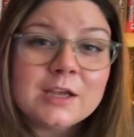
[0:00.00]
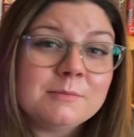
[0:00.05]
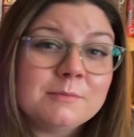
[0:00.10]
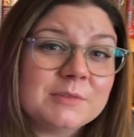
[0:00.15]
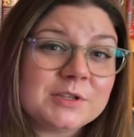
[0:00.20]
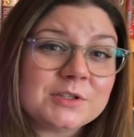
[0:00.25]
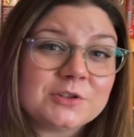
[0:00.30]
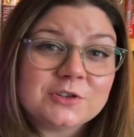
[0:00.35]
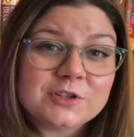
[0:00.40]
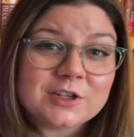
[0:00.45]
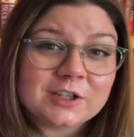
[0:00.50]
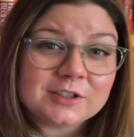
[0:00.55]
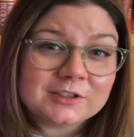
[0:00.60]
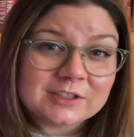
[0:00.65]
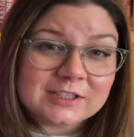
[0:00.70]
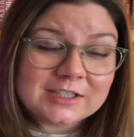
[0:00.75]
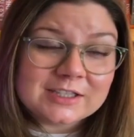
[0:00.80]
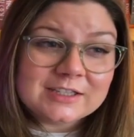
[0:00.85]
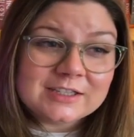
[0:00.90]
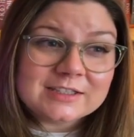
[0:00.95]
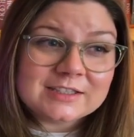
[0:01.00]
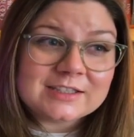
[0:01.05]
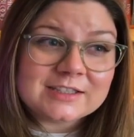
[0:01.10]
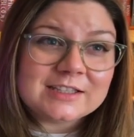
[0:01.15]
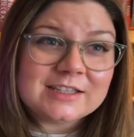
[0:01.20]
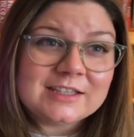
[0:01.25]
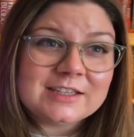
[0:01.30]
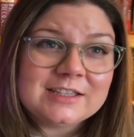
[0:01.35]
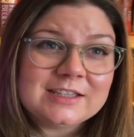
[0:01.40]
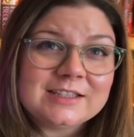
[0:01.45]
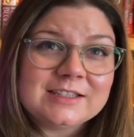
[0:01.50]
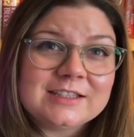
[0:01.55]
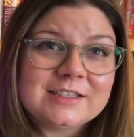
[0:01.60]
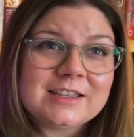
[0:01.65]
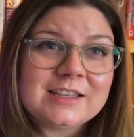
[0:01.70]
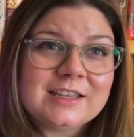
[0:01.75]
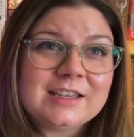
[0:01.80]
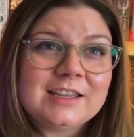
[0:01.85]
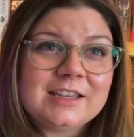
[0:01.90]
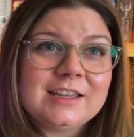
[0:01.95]
Mr. Dudley sees
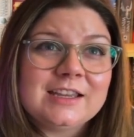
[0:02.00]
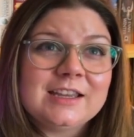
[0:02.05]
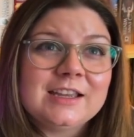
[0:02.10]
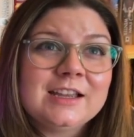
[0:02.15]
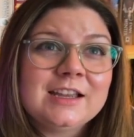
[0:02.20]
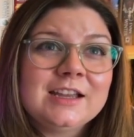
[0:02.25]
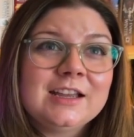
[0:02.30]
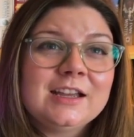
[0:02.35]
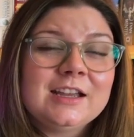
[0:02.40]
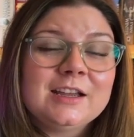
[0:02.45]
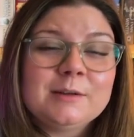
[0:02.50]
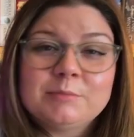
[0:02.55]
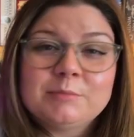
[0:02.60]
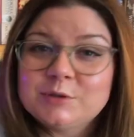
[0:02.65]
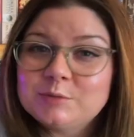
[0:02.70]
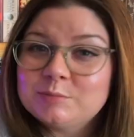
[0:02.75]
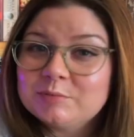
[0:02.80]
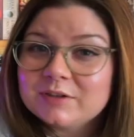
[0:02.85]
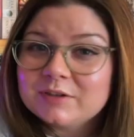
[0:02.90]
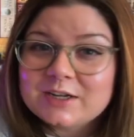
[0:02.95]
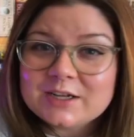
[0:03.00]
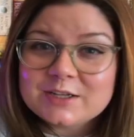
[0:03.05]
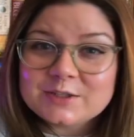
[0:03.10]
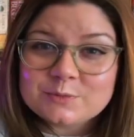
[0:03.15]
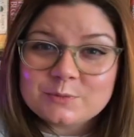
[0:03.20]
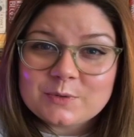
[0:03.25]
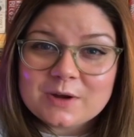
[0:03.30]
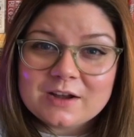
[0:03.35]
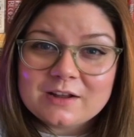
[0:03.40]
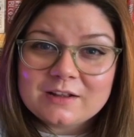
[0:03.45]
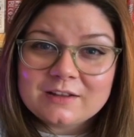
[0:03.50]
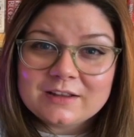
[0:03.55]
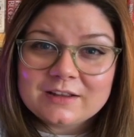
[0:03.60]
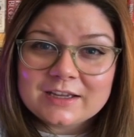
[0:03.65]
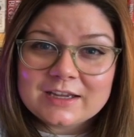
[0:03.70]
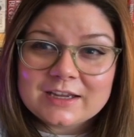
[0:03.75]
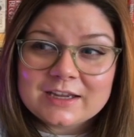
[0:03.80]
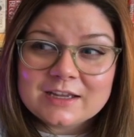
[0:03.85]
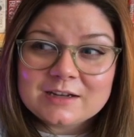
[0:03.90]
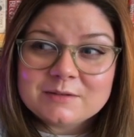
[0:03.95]
the blueprint as well
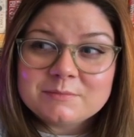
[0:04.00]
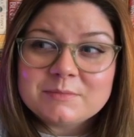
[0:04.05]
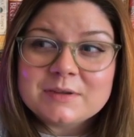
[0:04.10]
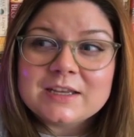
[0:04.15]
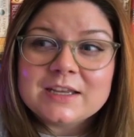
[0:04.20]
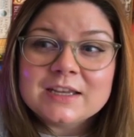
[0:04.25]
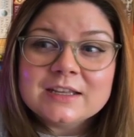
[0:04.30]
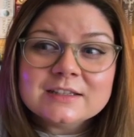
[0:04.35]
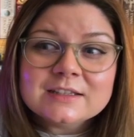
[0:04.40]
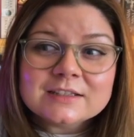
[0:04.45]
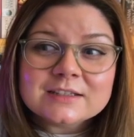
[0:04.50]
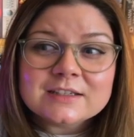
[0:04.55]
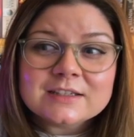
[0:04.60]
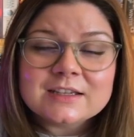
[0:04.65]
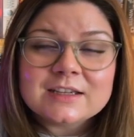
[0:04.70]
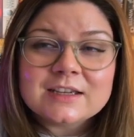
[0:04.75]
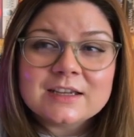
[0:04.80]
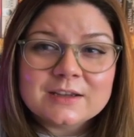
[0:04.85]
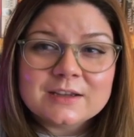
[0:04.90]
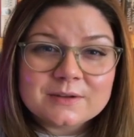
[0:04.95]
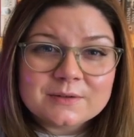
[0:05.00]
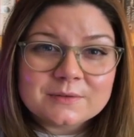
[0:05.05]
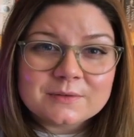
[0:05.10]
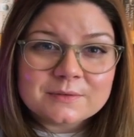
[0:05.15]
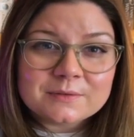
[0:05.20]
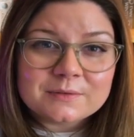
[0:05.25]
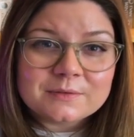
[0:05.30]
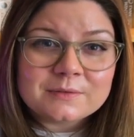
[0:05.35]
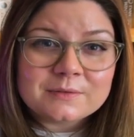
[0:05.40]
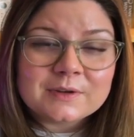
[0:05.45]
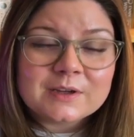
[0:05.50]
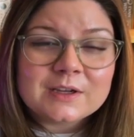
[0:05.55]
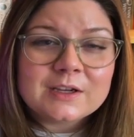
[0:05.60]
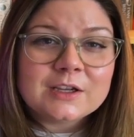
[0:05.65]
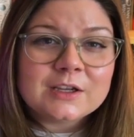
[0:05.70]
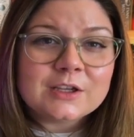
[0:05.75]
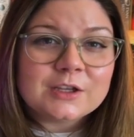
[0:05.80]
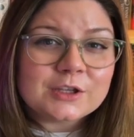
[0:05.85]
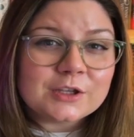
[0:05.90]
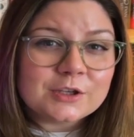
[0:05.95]
and begins to give
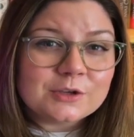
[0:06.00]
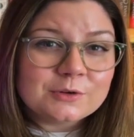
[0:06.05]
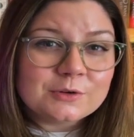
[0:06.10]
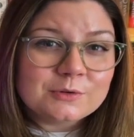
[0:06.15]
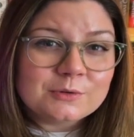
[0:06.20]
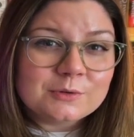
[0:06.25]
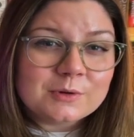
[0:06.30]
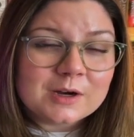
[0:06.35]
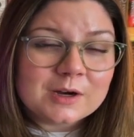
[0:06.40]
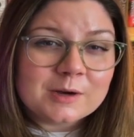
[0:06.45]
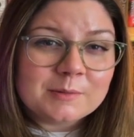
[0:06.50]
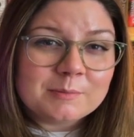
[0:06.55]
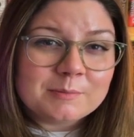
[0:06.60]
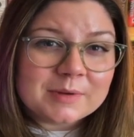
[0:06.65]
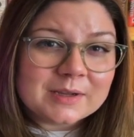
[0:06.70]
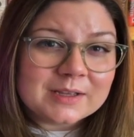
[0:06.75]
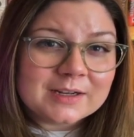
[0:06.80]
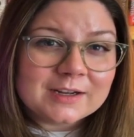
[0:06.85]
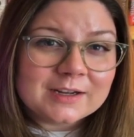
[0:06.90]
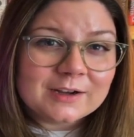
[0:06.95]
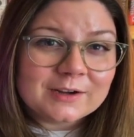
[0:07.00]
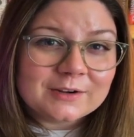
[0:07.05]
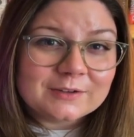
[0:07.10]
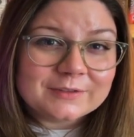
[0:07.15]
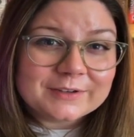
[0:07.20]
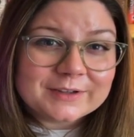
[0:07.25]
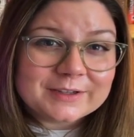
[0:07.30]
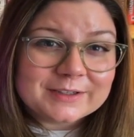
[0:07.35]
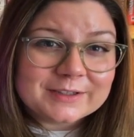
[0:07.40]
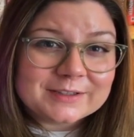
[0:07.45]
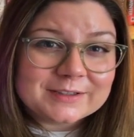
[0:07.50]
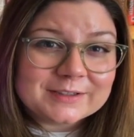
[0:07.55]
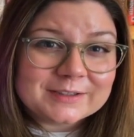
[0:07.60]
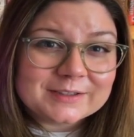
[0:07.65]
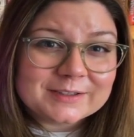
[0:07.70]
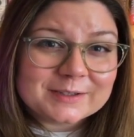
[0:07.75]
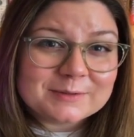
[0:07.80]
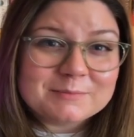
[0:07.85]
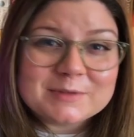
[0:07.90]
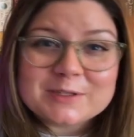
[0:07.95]
Hugh a bit of
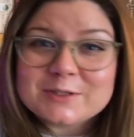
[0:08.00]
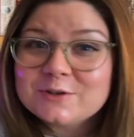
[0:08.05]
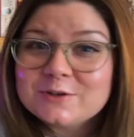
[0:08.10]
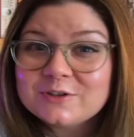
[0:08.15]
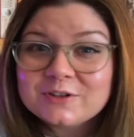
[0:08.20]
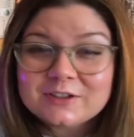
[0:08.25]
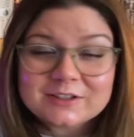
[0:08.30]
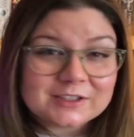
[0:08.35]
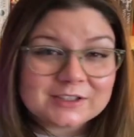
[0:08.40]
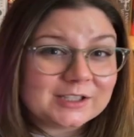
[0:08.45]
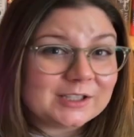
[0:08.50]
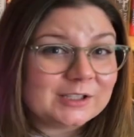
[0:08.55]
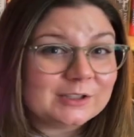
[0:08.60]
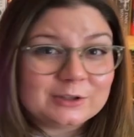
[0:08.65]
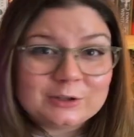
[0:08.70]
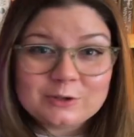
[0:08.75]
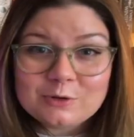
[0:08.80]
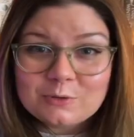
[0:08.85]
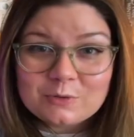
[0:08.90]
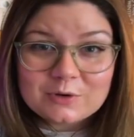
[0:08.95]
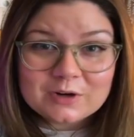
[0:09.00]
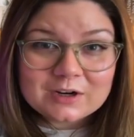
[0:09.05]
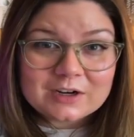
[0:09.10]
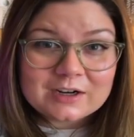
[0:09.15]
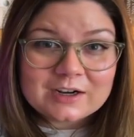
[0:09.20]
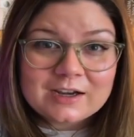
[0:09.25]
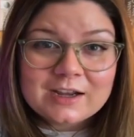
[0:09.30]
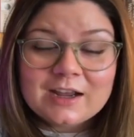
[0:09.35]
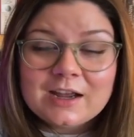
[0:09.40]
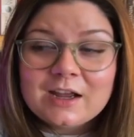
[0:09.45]
his Mr. Dudley lore.